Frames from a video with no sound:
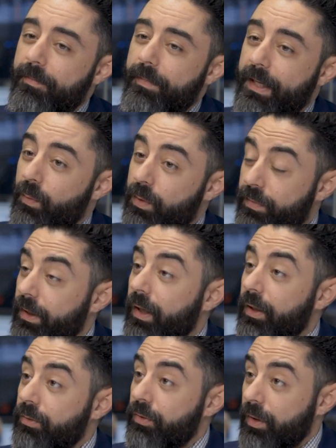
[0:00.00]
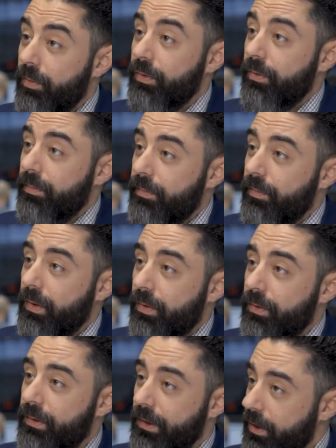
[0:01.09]
And it was very hard to troubleshoot
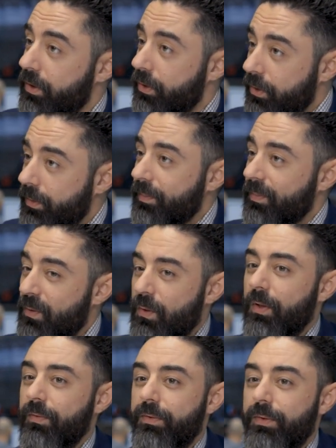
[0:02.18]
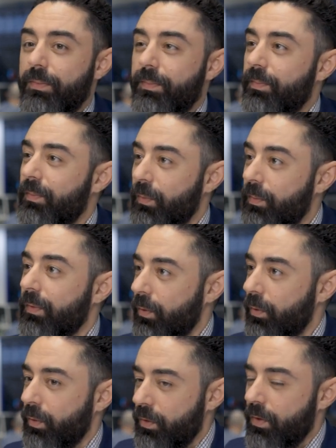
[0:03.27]
because each server
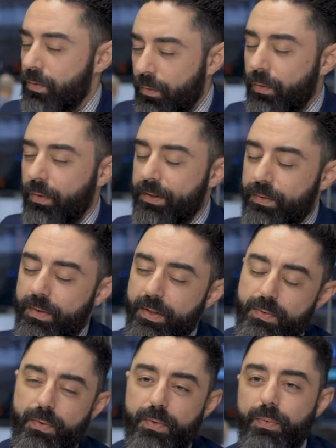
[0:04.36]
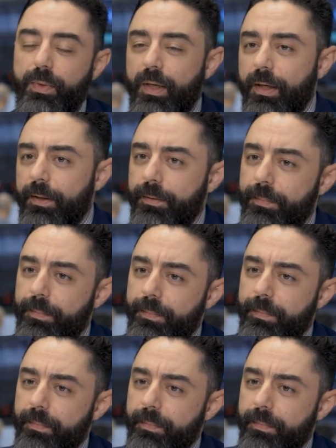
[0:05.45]
or Q-SYS core, as you know,